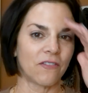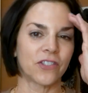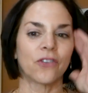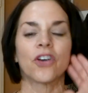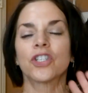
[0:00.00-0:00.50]

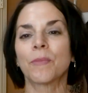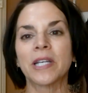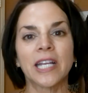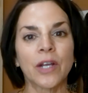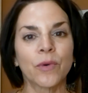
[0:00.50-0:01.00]
So those are my
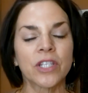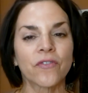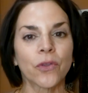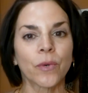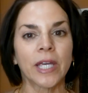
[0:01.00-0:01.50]
knitting ones
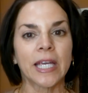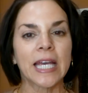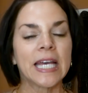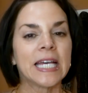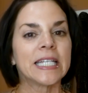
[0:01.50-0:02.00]
for the week
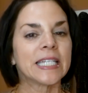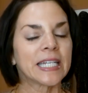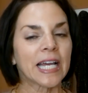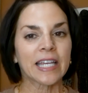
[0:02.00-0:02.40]
did